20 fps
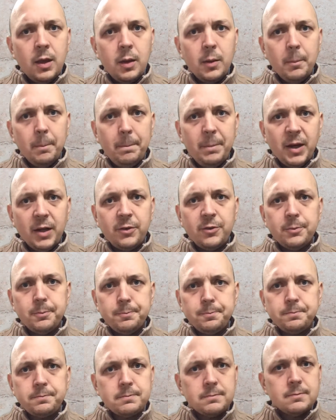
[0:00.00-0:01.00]
But
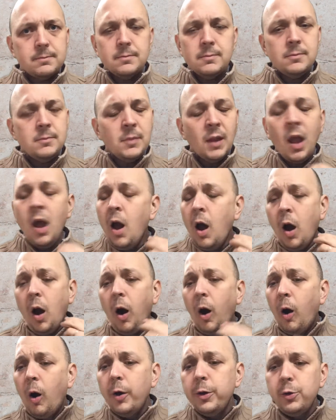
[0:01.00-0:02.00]

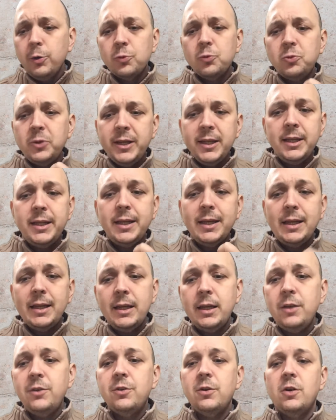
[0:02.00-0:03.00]
all you really
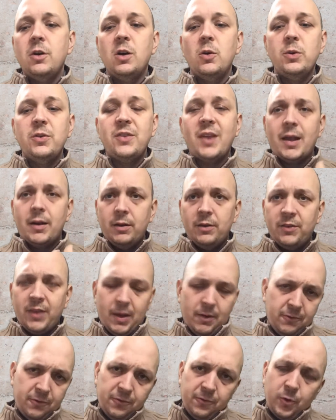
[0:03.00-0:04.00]
need to know is that
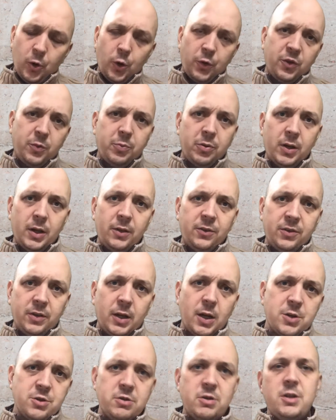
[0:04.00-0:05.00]
first
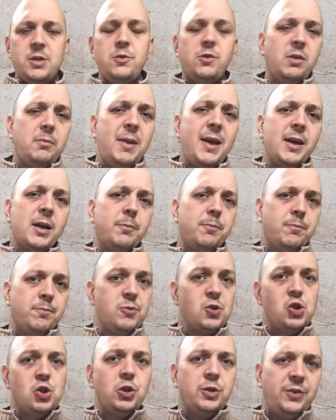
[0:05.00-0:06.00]
pronunciation. You can make a
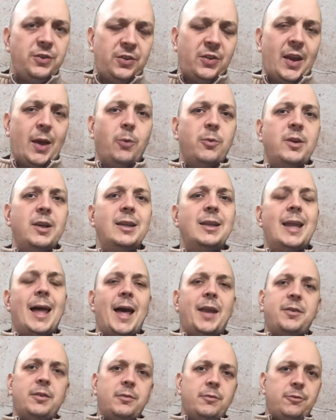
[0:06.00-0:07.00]
good sounding
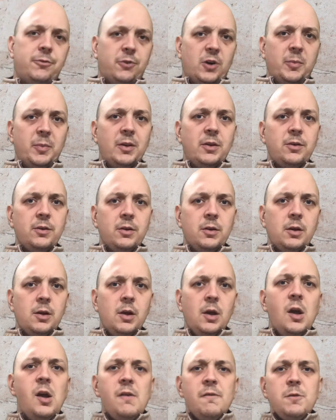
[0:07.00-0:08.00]
Latin from it.
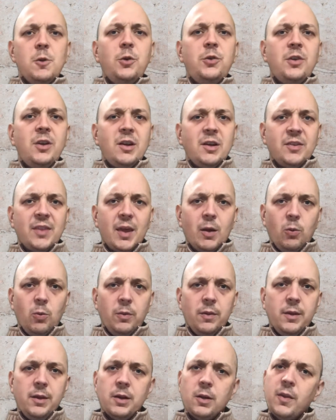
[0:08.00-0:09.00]
Those of you guys that
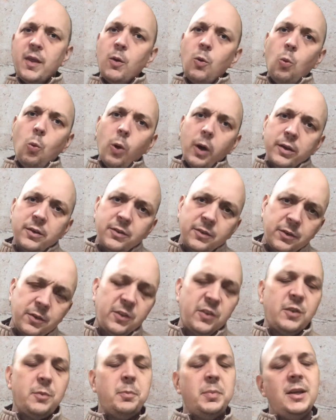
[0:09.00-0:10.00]
that want to
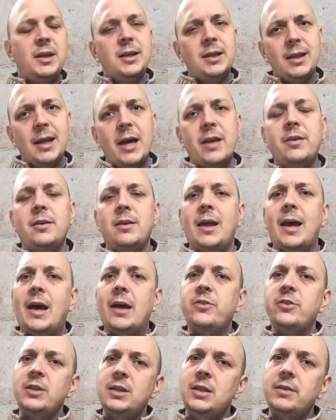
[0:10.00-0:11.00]
speak Latin
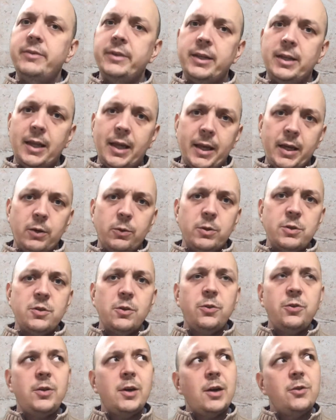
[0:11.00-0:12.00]
as a living language,
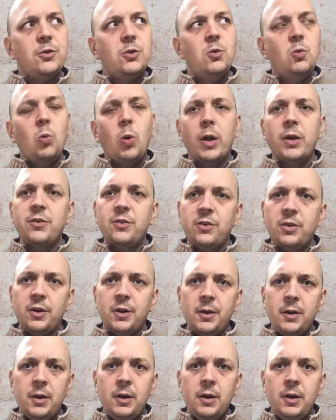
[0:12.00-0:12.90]
those of you guys who want to